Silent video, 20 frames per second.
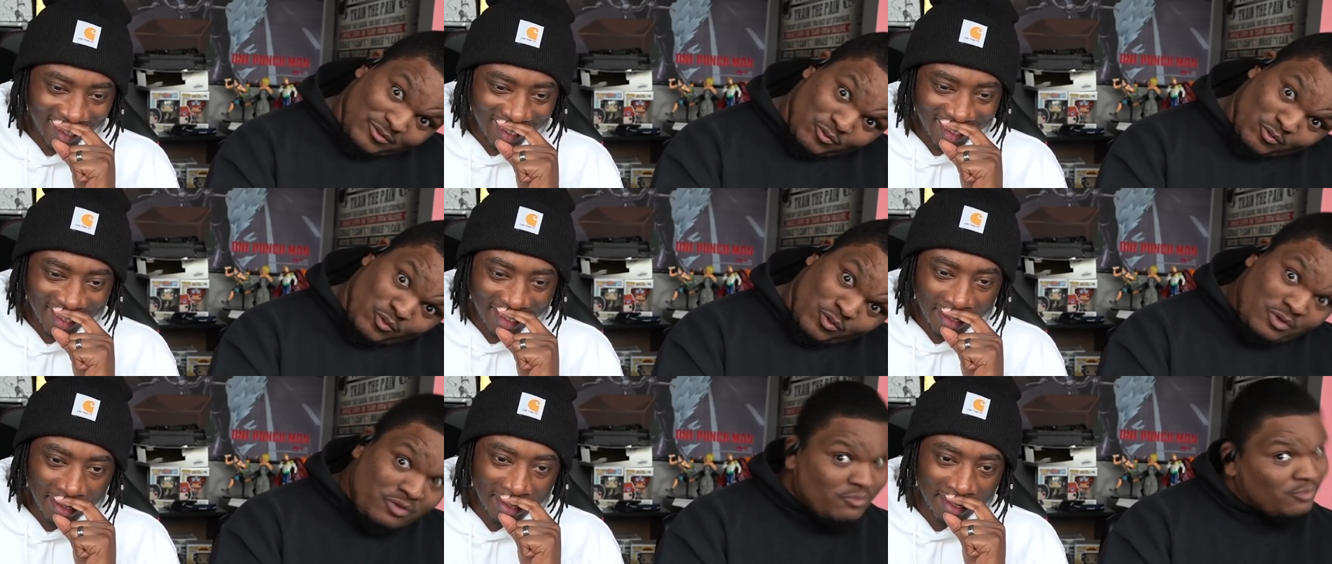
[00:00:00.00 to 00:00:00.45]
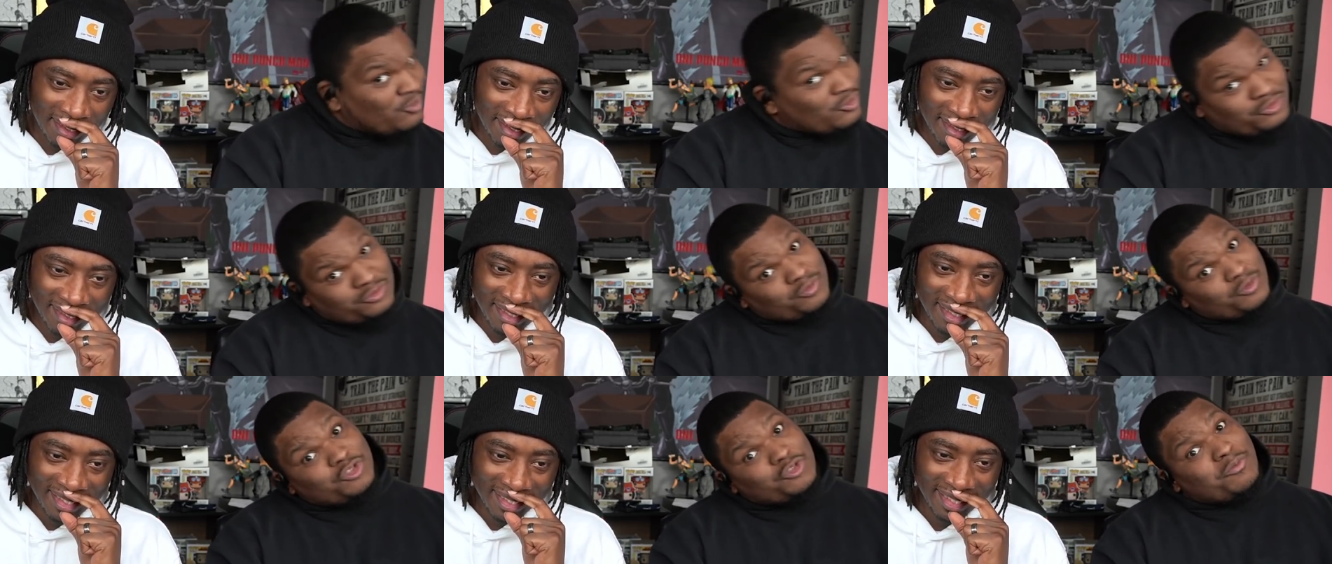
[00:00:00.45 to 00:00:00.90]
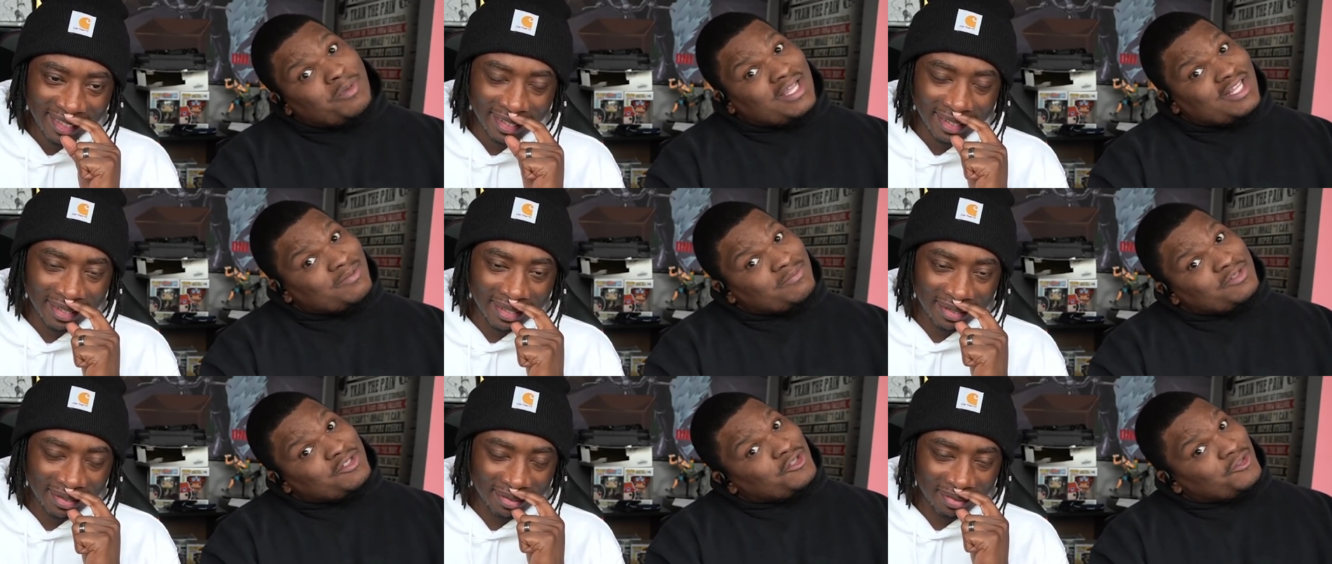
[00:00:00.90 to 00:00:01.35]
Speaker 1: what, what, you about
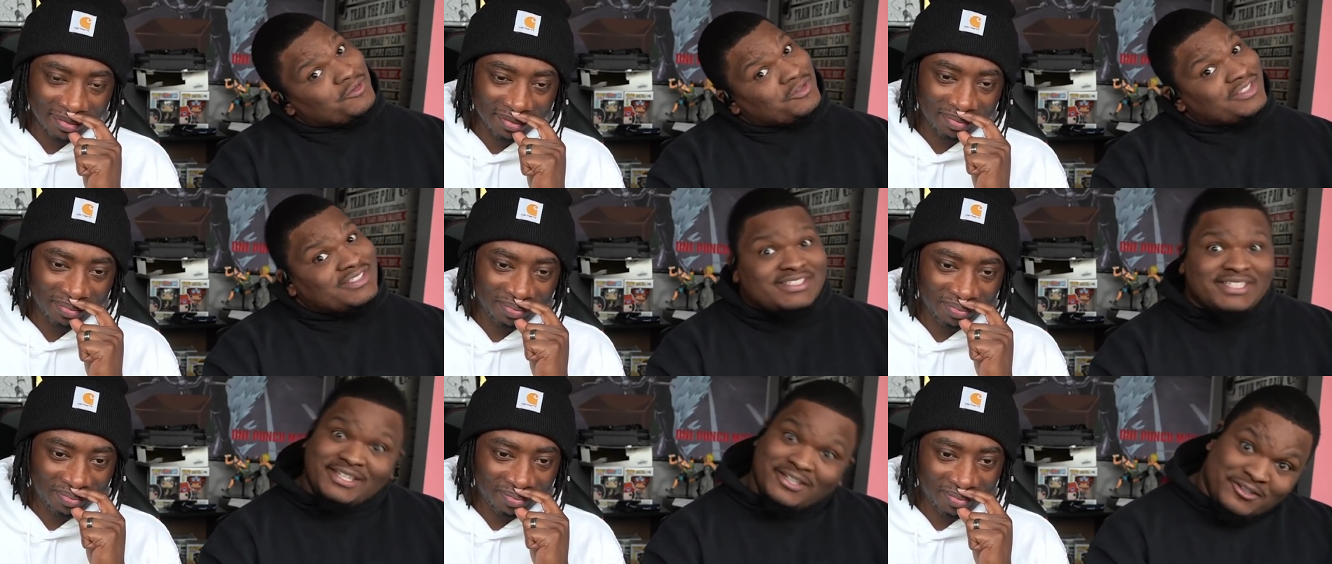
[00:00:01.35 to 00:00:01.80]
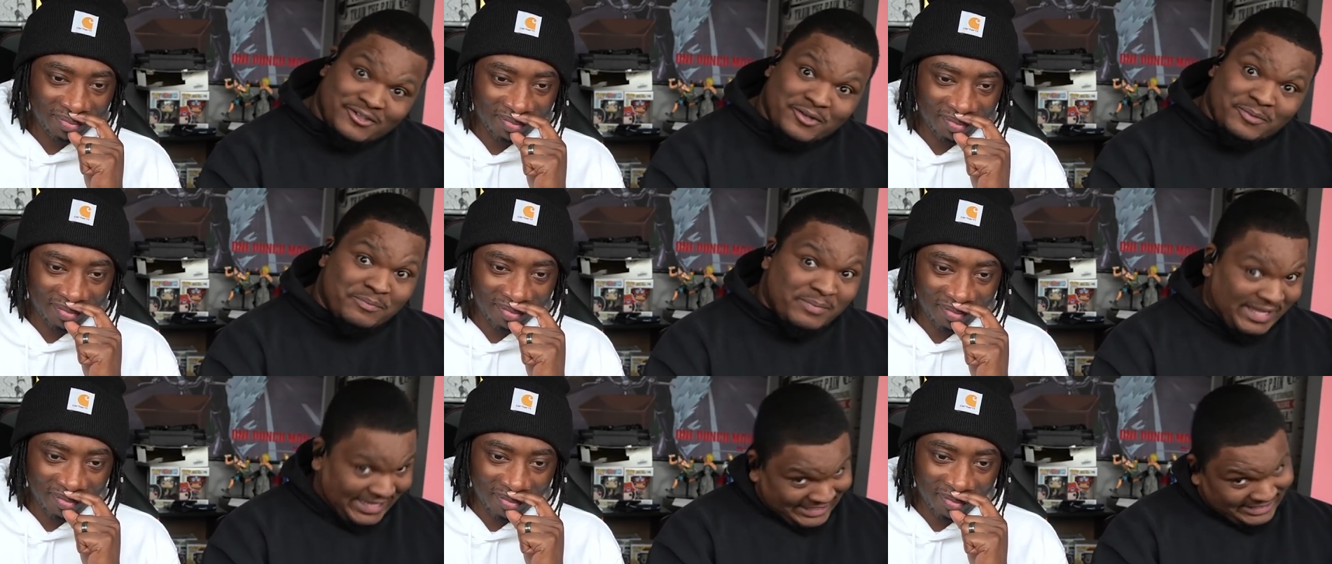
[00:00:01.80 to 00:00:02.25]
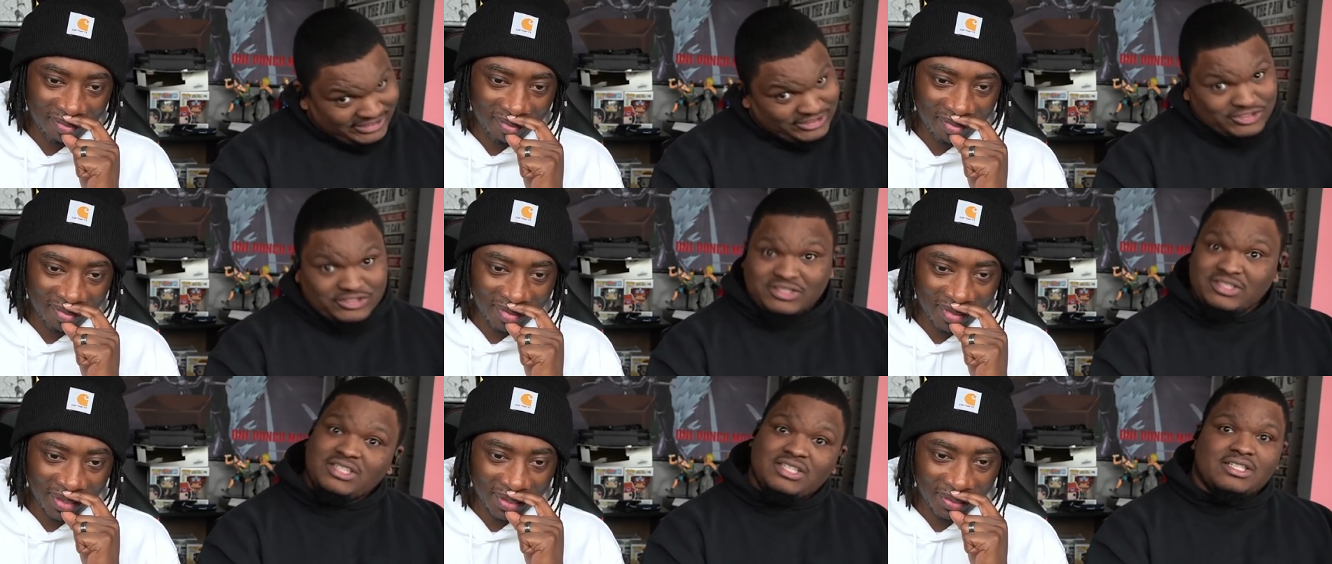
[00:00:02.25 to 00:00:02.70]
to be doing? Sitting on the bench?
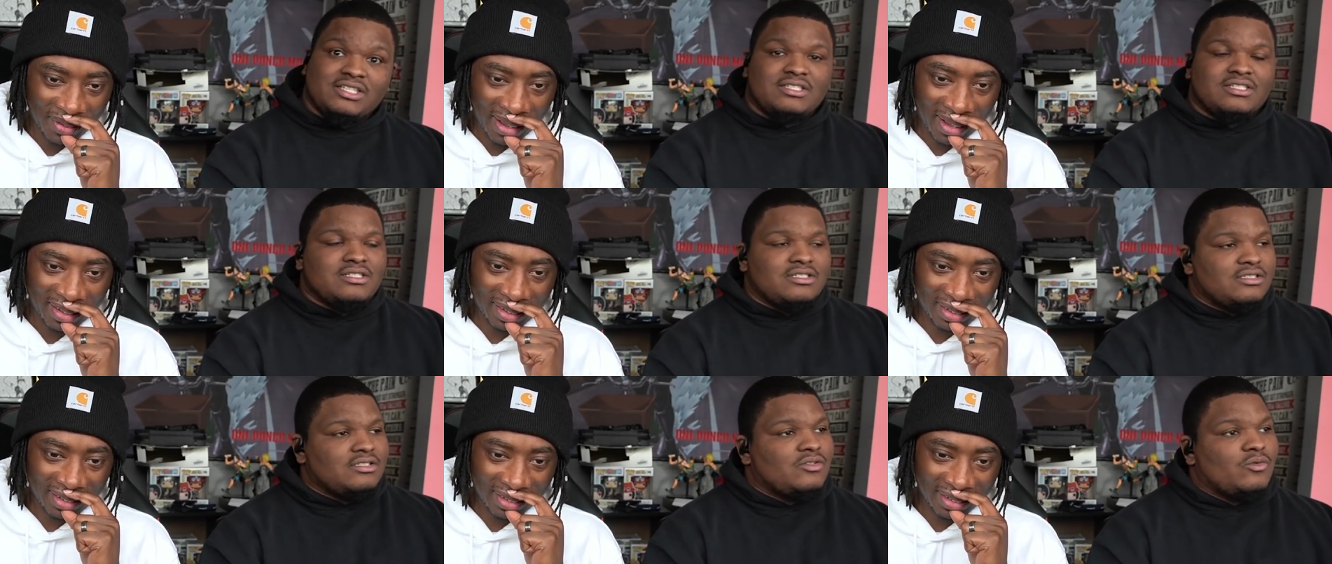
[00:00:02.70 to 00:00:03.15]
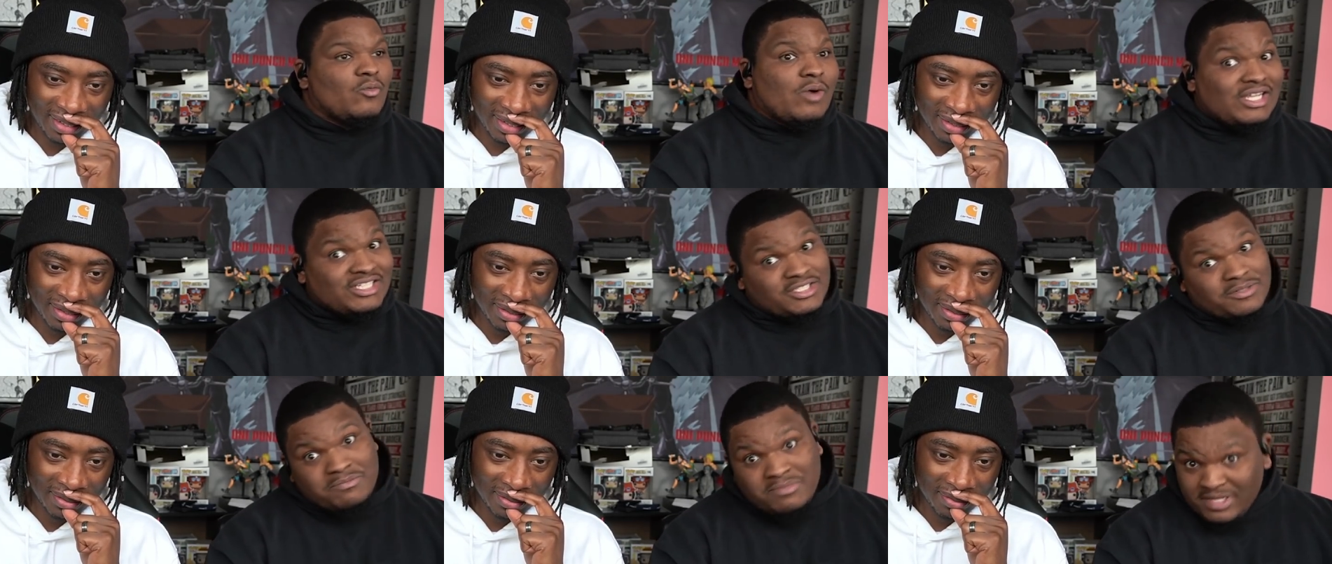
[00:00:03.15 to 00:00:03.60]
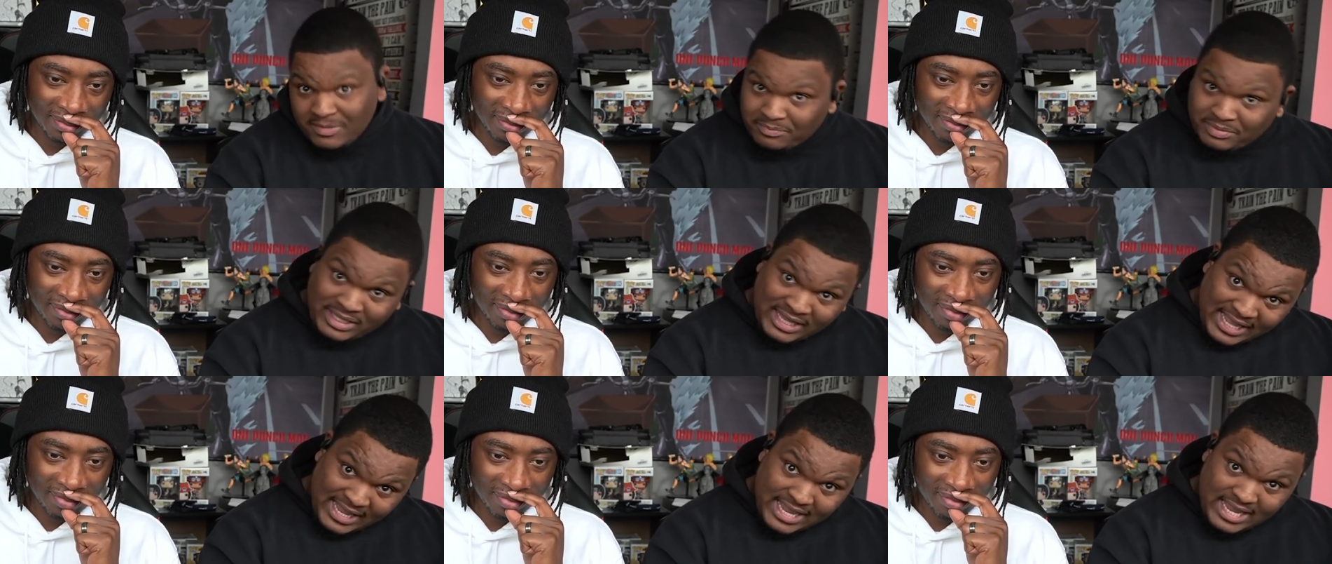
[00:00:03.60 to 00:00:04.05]
Facts. Watching me
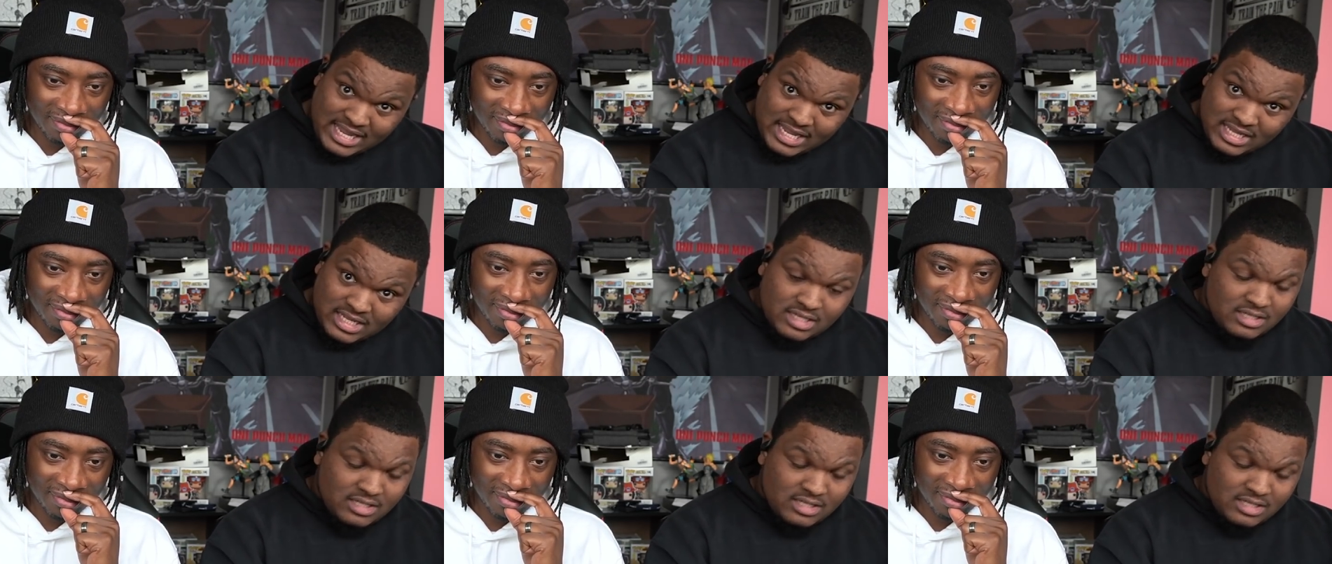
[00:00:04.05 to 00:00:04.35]
play?